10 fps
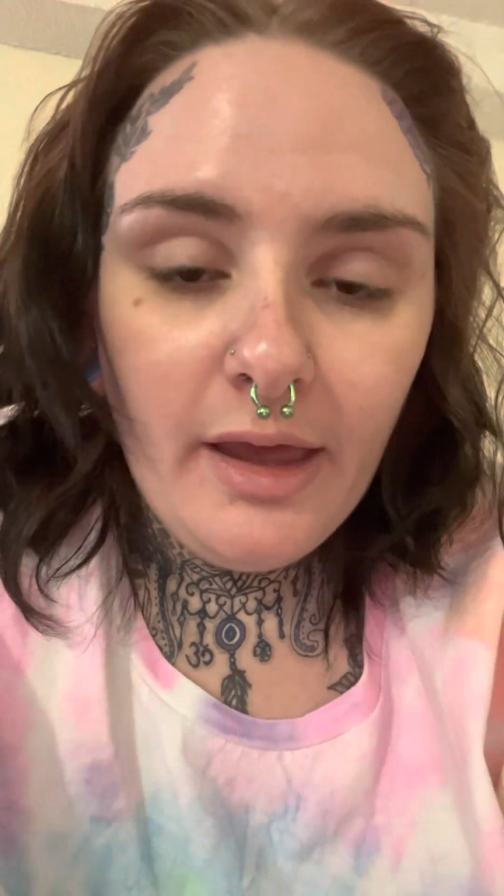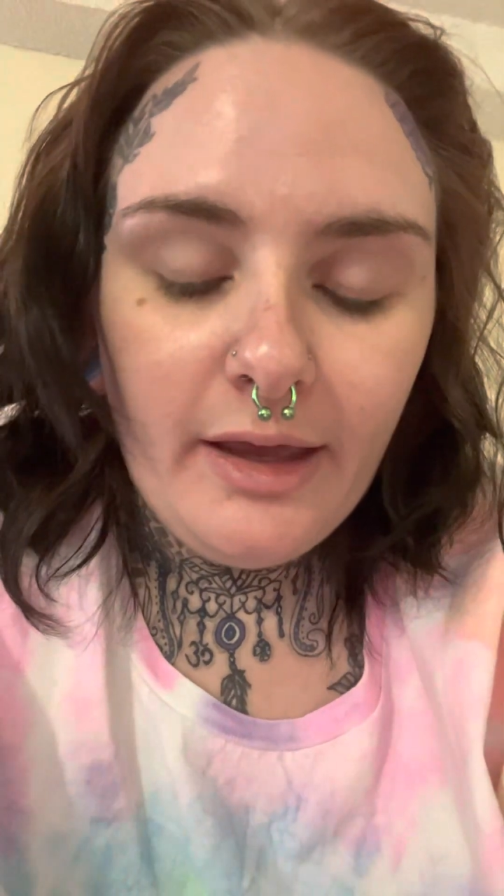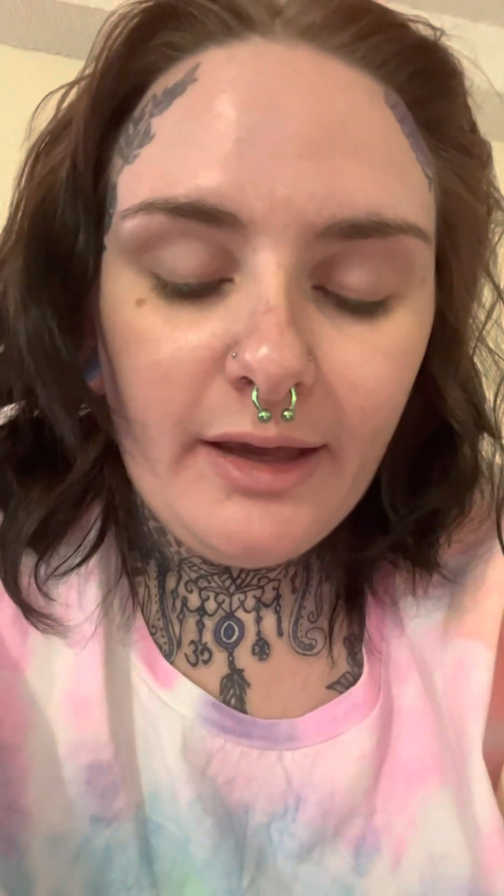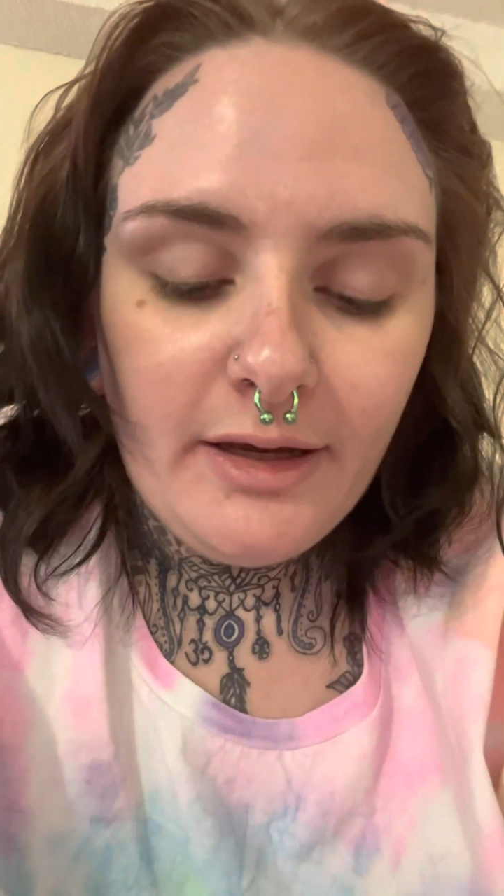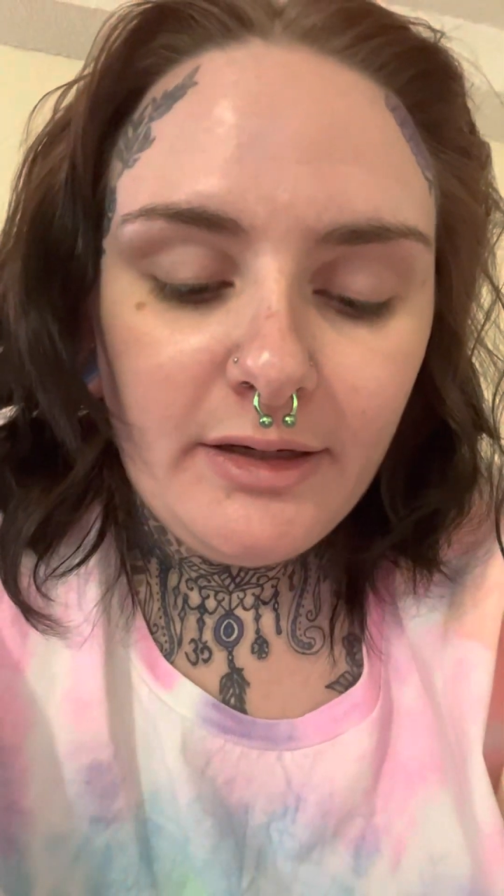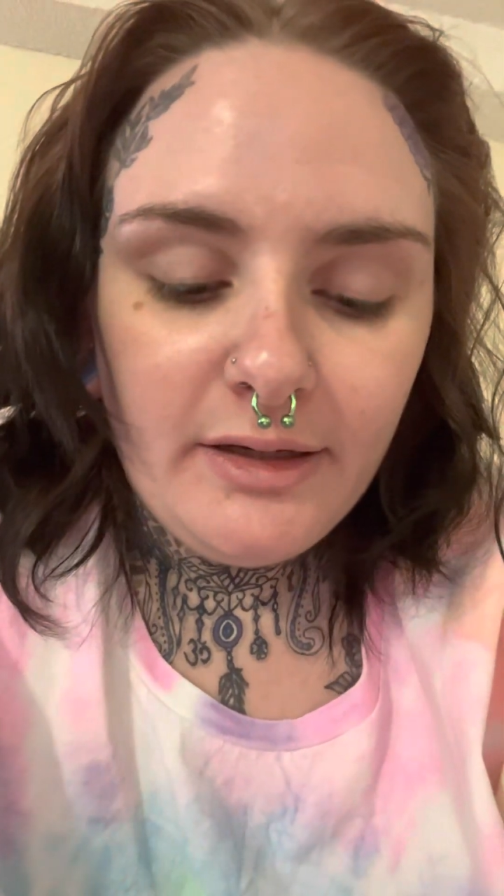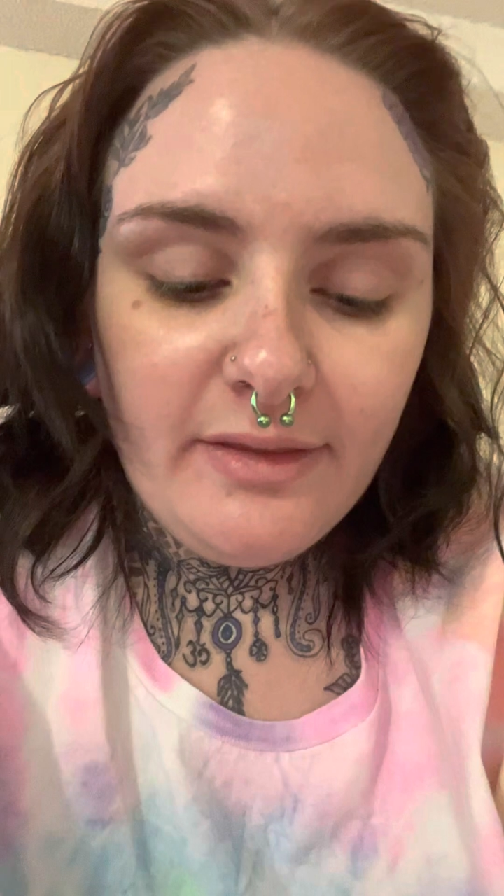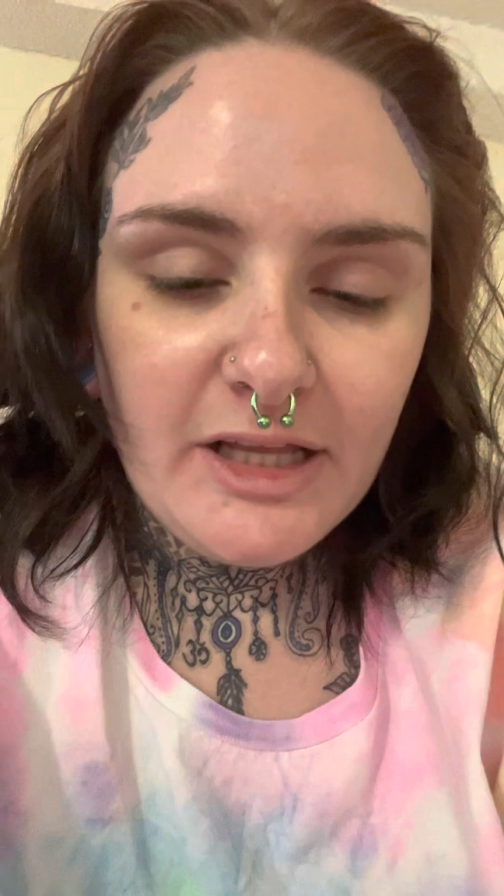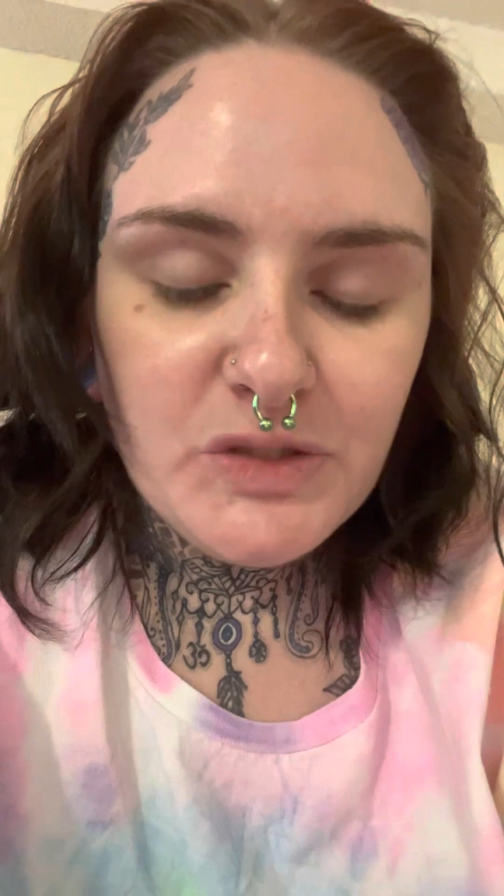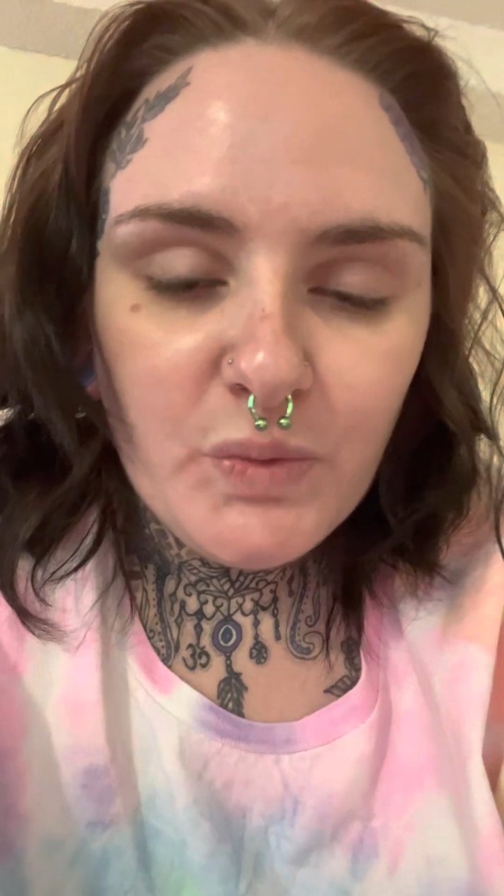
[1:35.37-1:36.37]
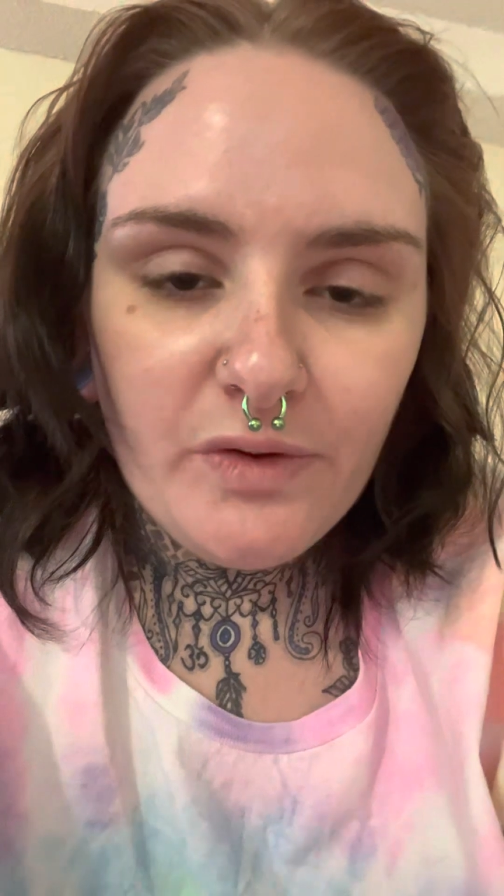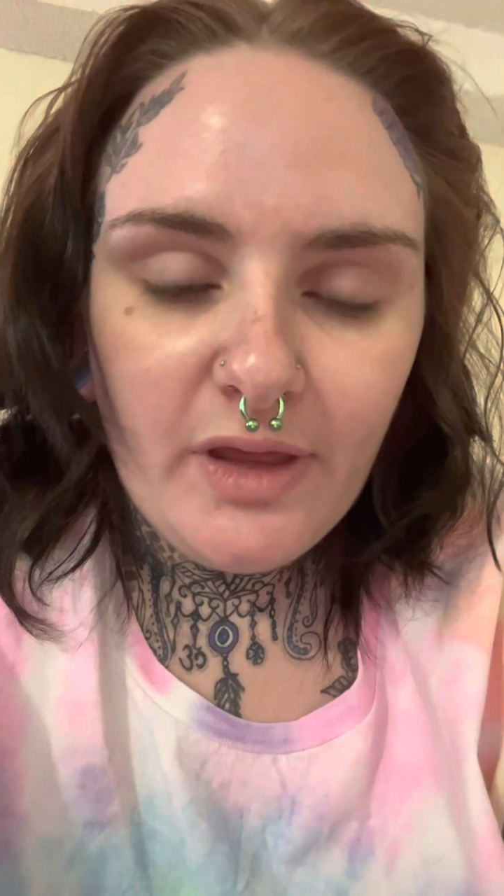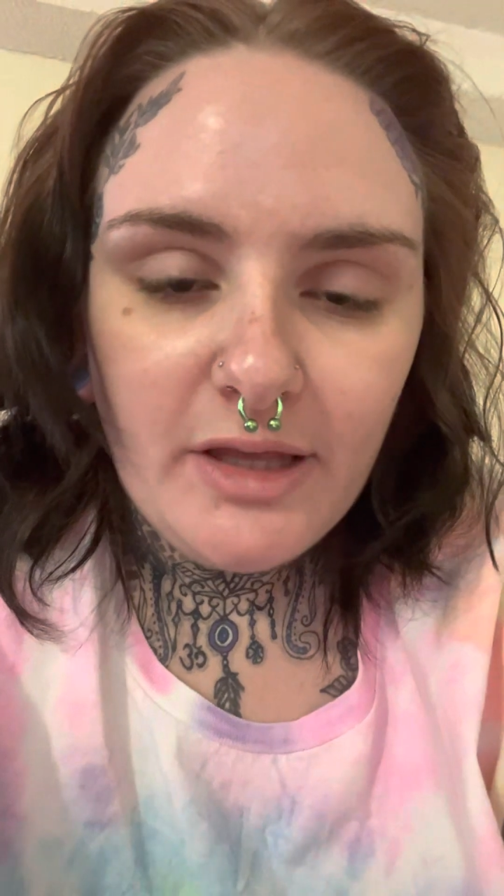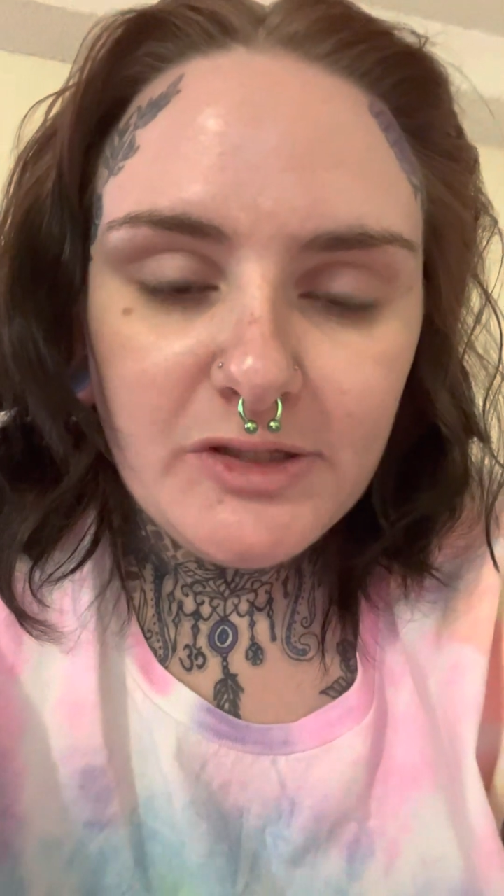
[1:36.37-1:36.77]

and that's where they